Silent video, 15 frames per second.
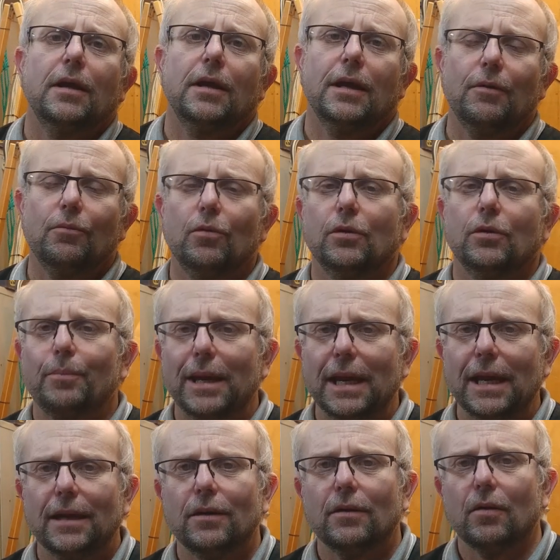It will
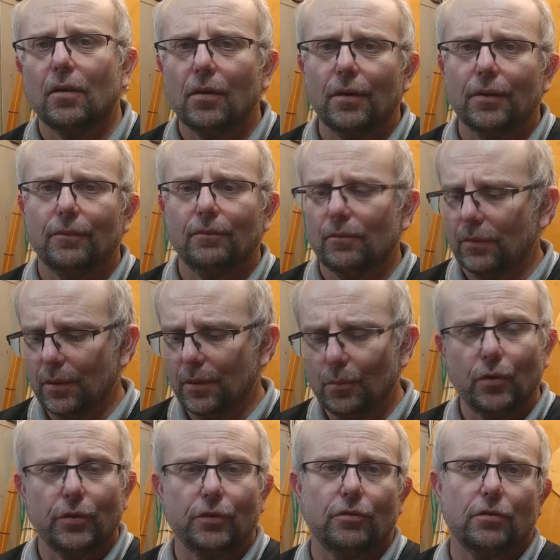depend on the
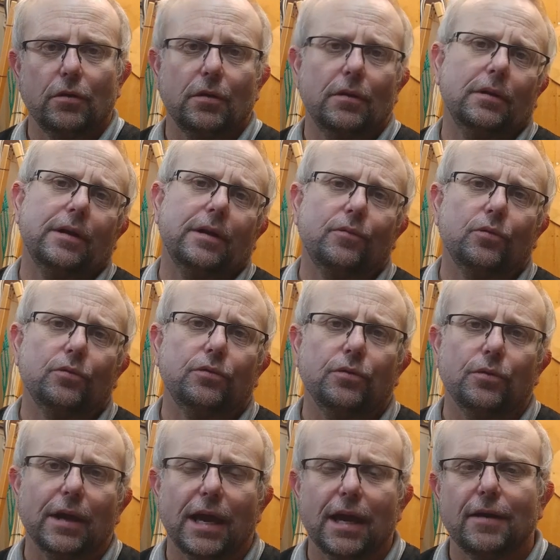moisture levels you
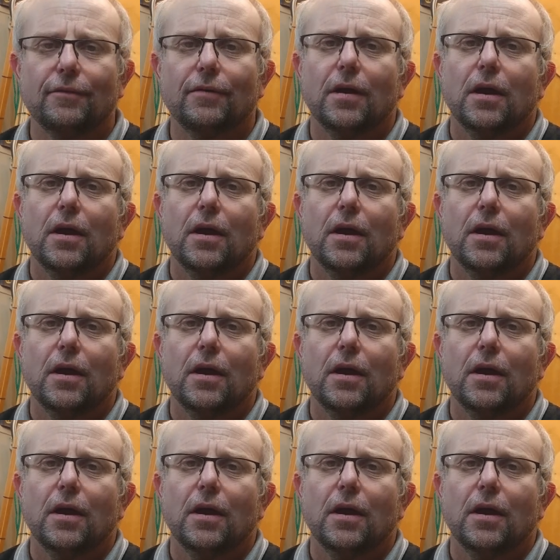have